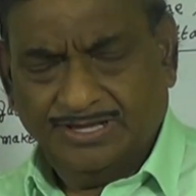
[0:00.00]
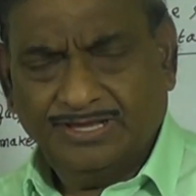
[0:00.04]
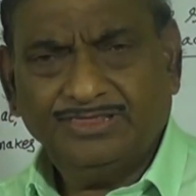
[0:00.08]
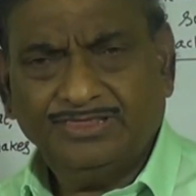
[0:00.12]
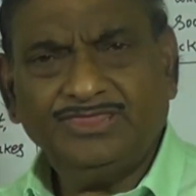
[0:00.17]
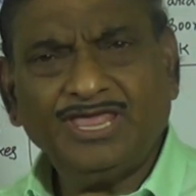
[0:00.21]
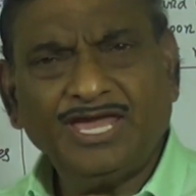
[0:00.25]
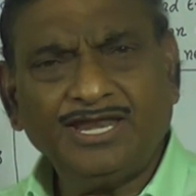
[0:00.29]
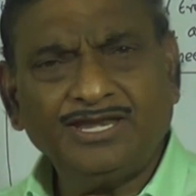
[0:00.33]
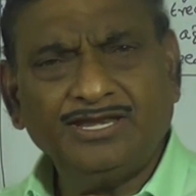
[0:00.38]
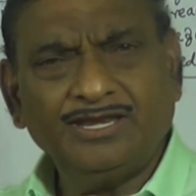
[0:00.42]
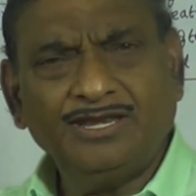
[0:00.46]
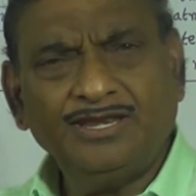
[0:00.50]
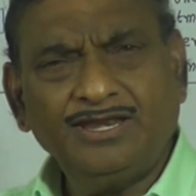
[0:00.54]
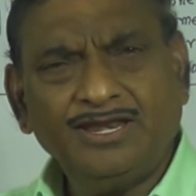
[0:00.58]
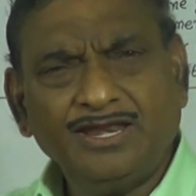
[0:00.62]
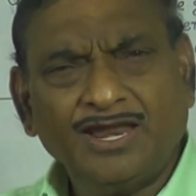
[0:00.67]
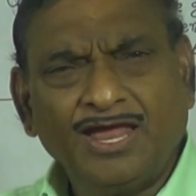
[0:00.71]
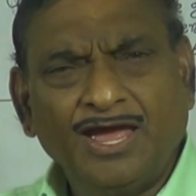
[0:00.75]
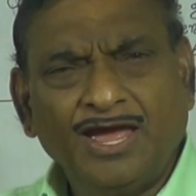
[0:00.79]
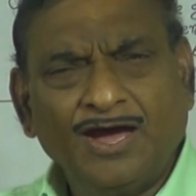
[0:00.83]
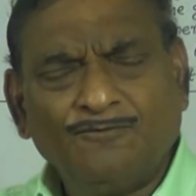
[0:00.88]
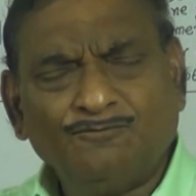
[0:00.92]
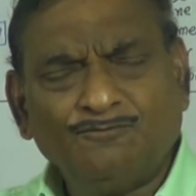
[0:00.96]
Then
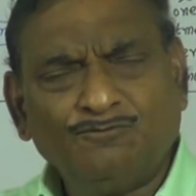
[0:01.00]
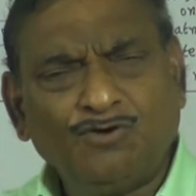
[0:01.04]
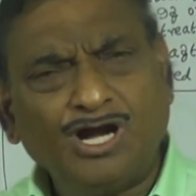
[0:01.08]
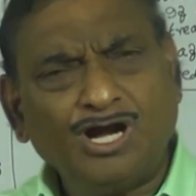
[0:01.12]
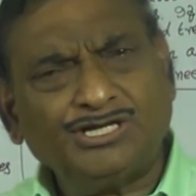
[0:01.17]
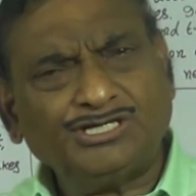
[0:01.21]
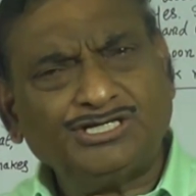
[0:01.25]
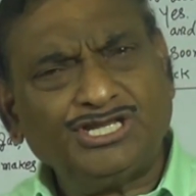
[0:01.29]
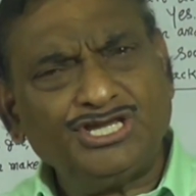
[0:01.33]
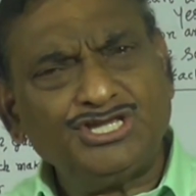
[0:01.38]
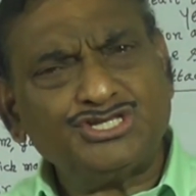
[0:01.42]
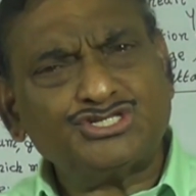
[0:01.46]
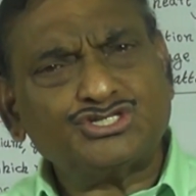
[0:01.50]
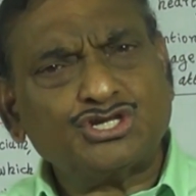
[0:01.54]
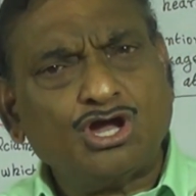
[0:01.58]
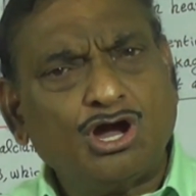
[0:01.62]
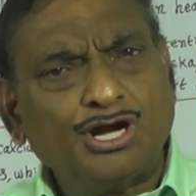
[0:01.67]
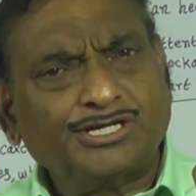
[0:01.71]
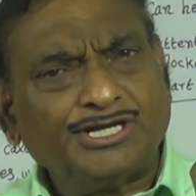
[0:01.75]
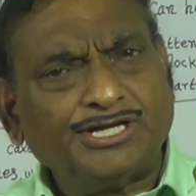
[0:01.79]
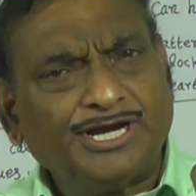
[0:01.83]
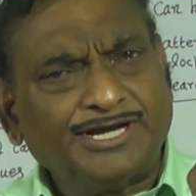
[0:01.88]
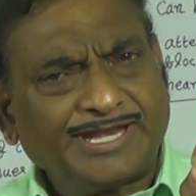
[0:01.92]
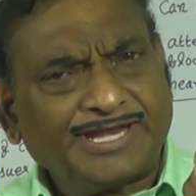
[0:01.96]
what is
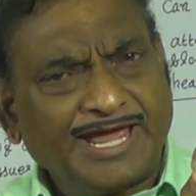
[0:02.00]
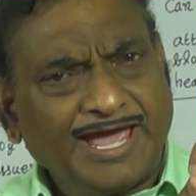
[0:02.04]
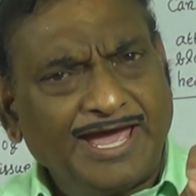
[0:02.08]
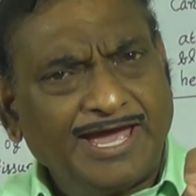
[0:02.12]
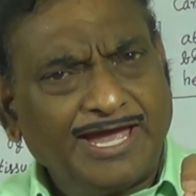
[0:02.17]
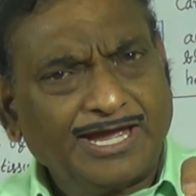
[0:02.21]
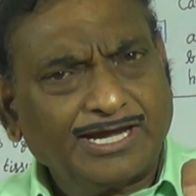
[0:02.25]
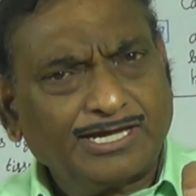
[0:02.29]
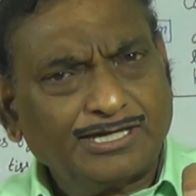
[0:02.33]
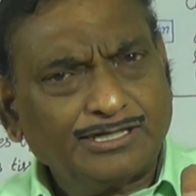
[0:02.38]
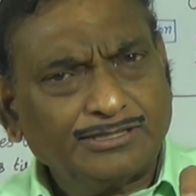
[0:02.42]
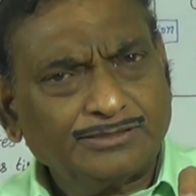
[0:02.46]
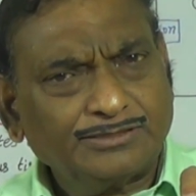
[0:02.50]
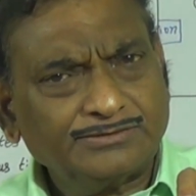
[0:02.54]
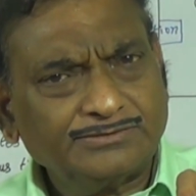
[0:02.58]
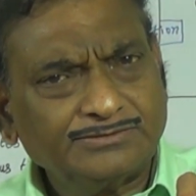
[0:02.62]
heart attack?